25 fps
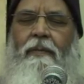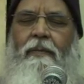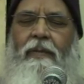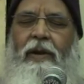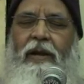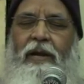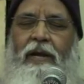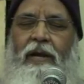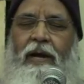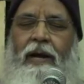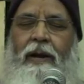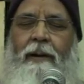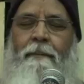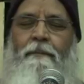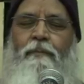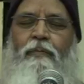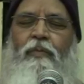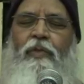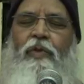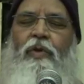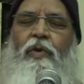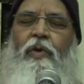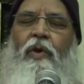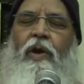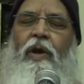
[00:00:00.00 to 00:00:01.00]
Beta,
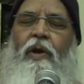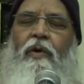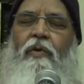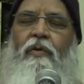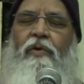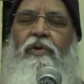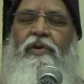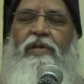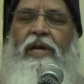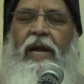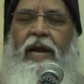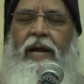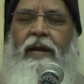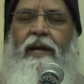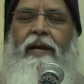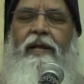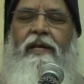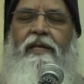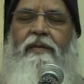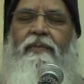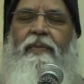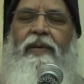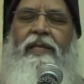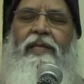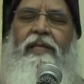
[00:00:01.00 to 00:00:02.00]
you have to chant
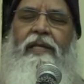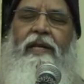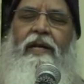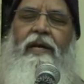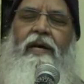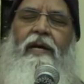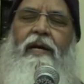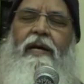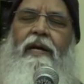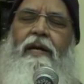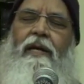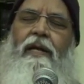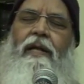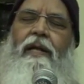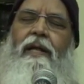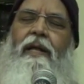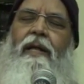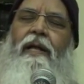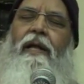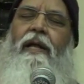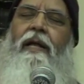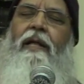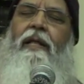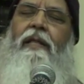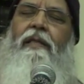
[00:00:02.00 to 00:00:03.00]
this mantra
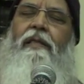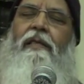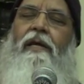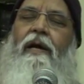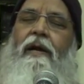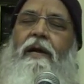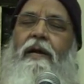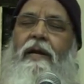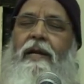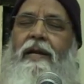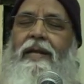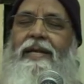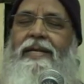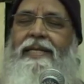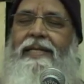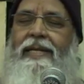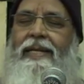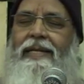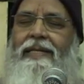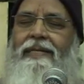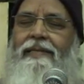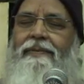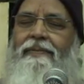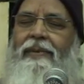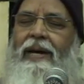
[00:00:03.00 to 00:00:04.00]

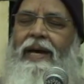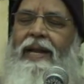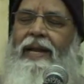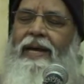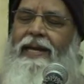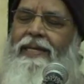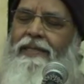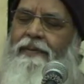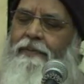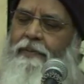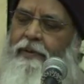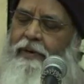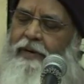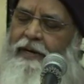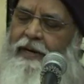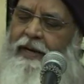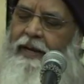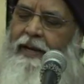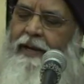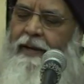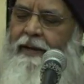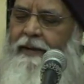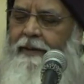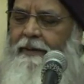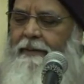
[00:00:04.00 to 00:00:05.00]
36 malas per
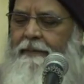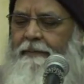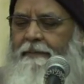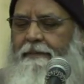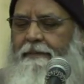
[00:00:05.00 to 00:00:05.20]
day.